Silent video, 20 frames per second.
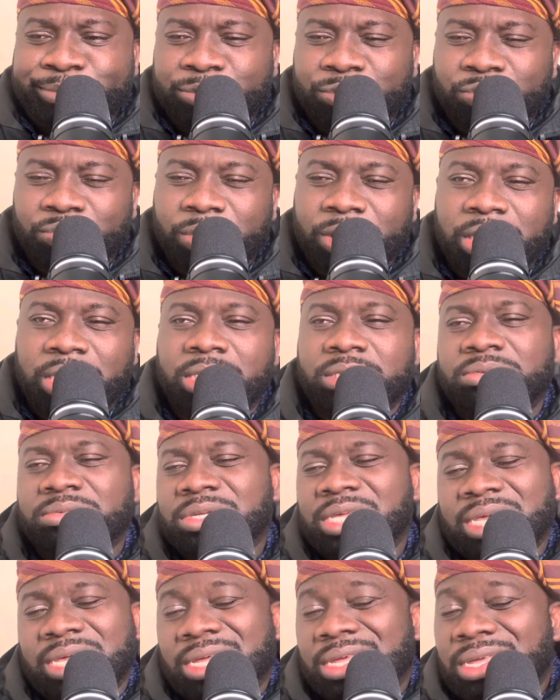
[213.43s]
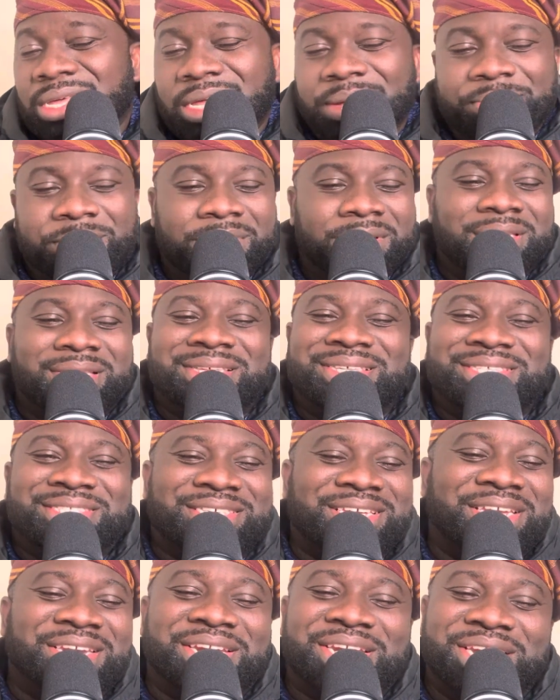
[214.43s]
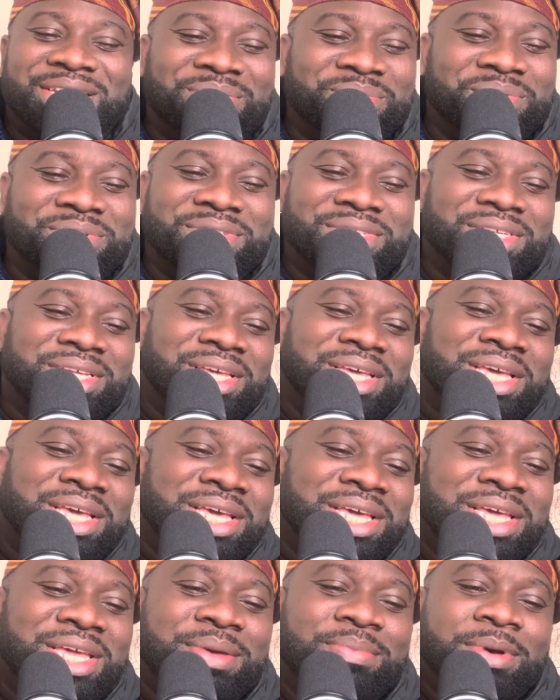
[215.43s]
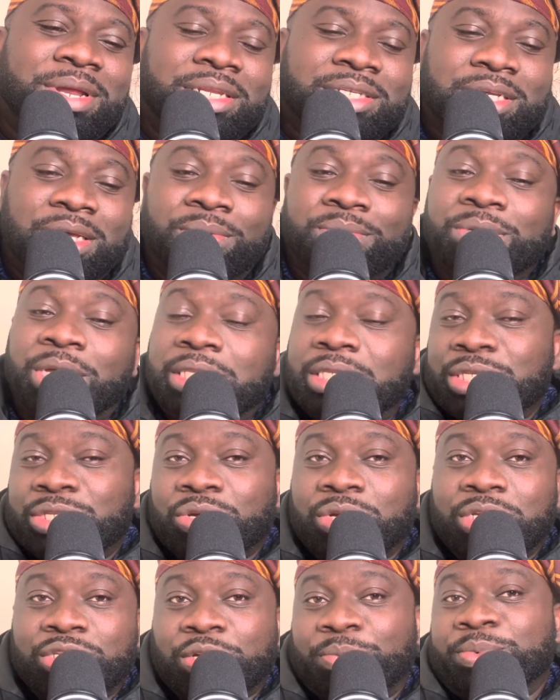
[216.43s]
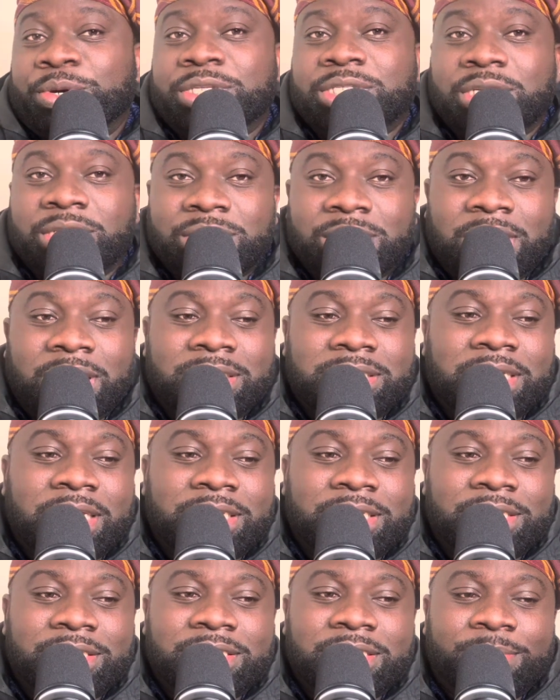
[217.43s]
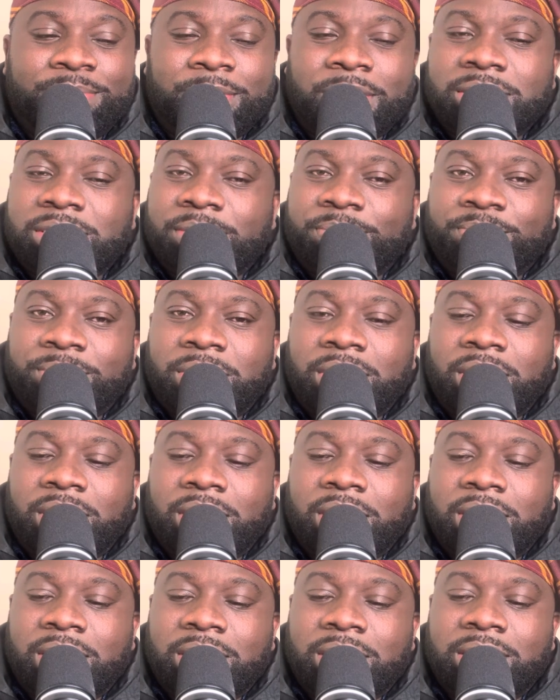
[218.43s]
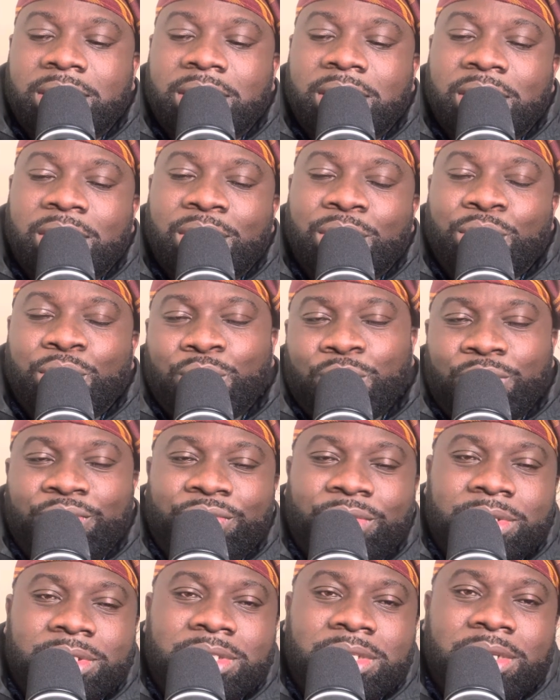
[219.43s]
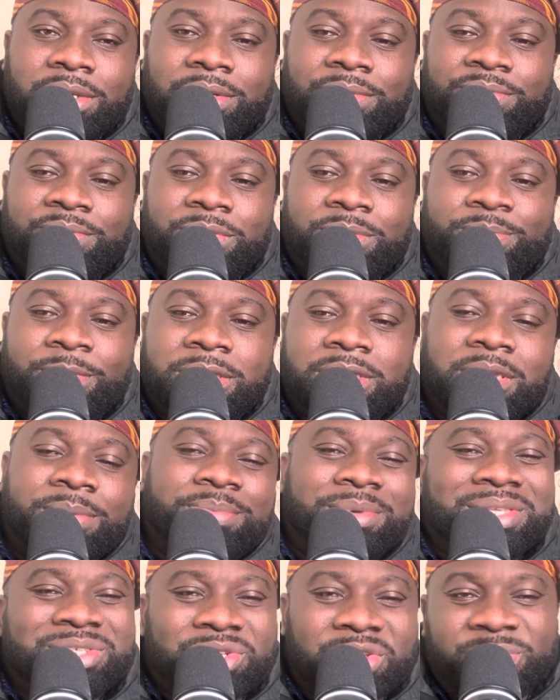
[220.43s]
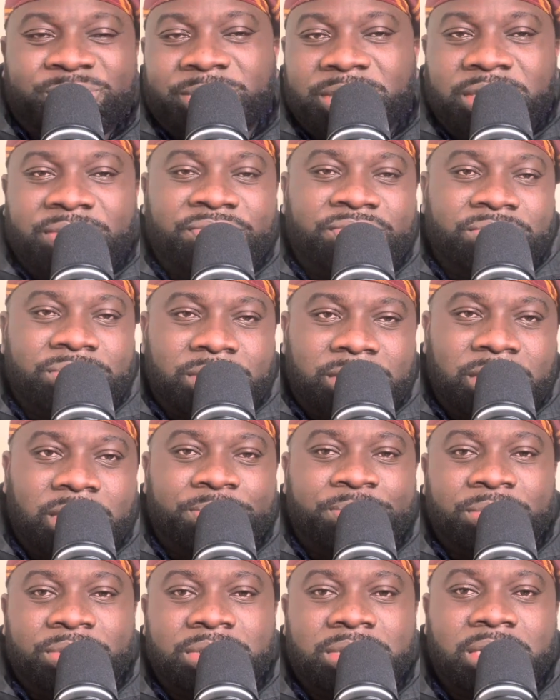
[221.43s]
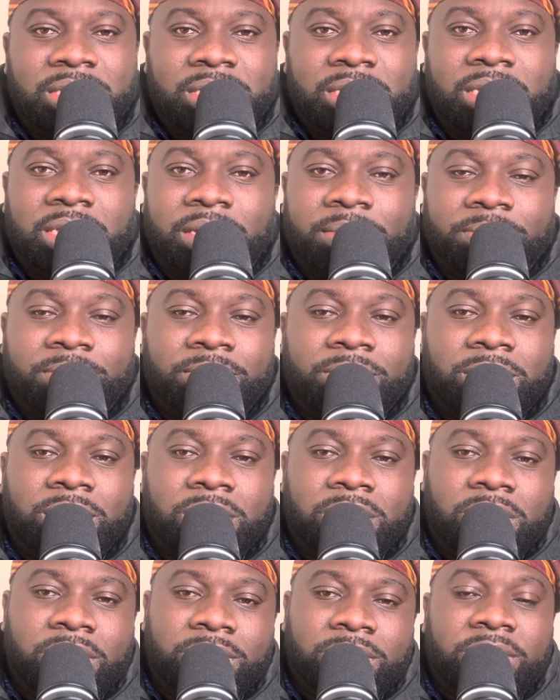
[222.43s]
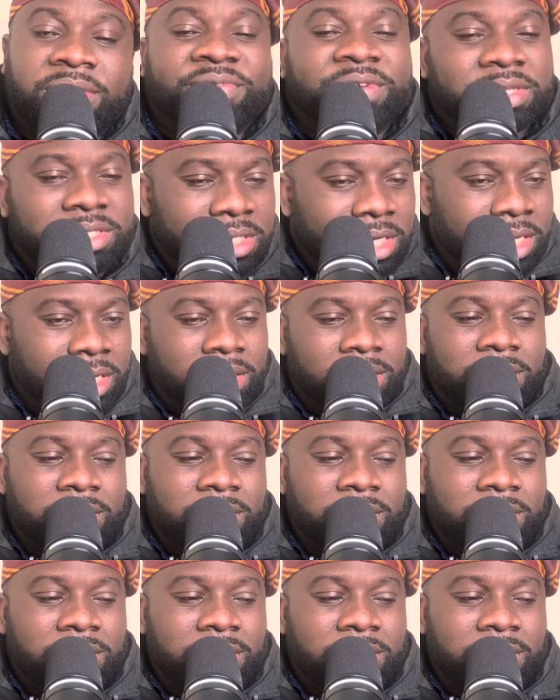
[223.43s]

Again, I mean, generally was a balanced game. I think the only surprise is that I didn't see Partey play, and obviously with Partey being suspended for the Champions League game, the first leg